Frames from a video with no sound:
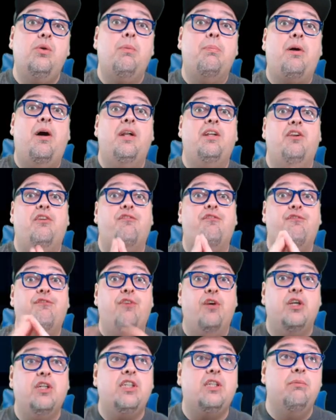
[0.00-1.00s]
upon your
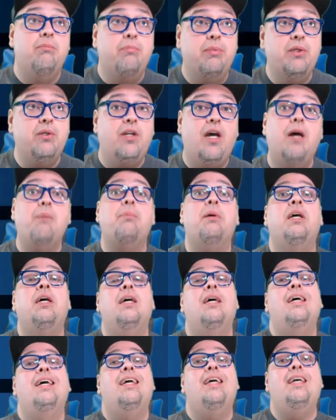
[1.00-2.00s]
first boot up
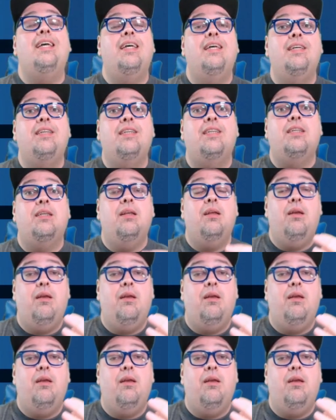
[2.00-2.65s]
is